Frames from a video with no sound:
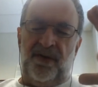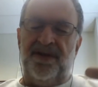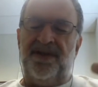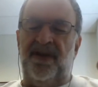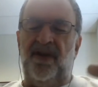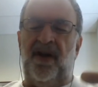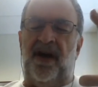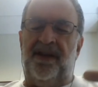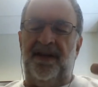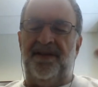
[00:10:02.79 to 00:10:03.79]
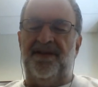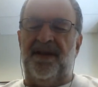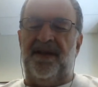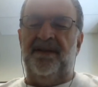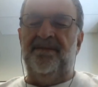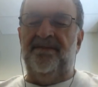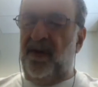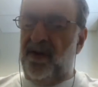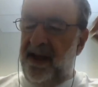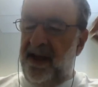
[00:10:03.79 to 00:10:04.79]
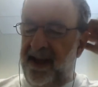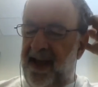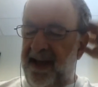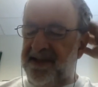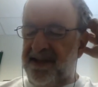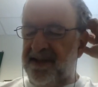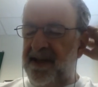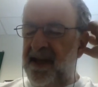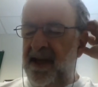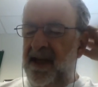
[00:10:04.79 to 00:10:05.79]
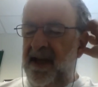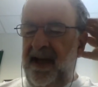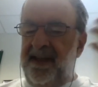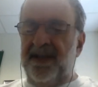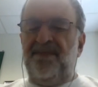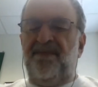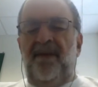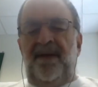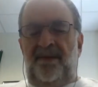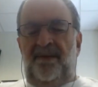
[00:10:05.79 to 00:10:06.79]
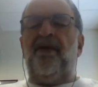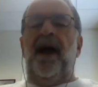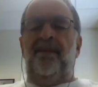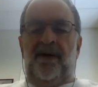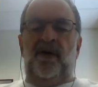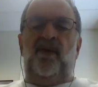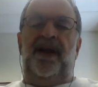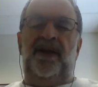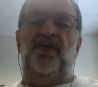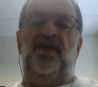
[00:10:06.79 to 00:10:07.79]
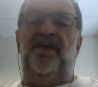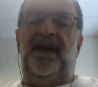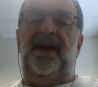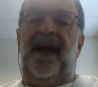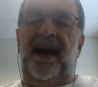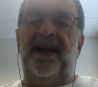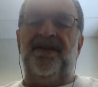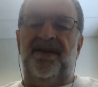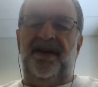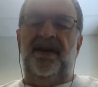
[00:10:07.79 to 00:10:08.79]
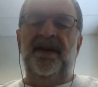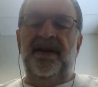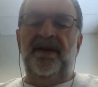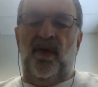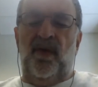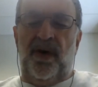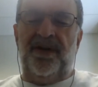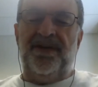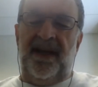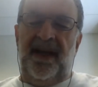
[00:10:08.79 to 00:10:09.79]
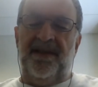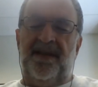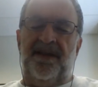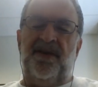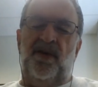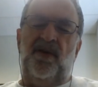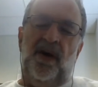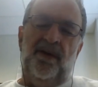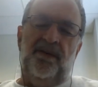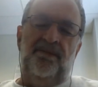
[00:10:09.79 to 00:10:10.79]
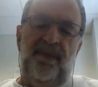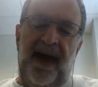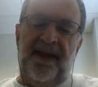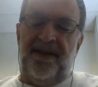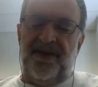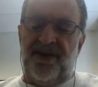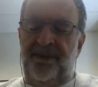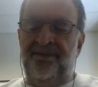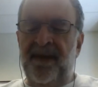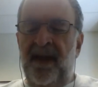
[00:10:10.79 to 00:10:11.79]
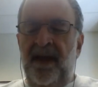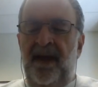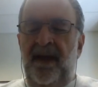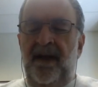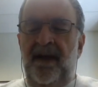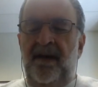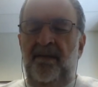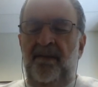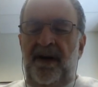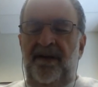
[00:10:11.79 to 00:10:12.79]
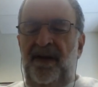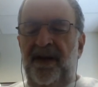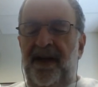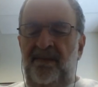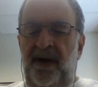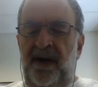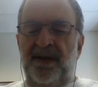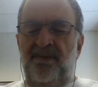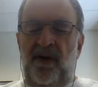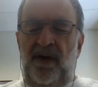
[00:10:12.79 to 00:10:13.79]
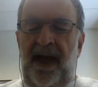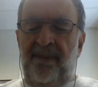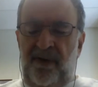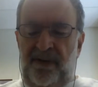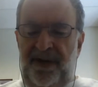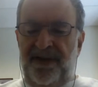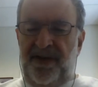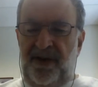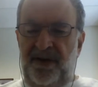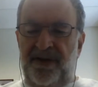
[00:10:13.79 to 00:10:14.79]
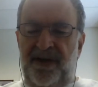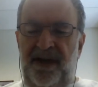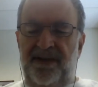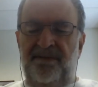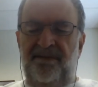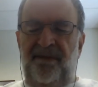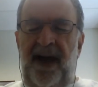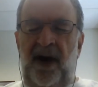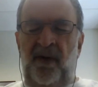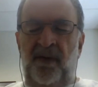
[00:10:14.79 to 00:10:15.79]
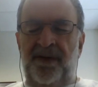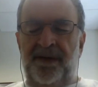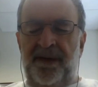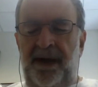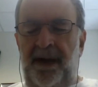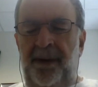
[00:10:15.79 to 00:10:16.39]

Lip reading: uracil on these nucleic acids. And that's probably the primary way UV actually works against the so-called pathogen. But if you look at much more elaborate research that found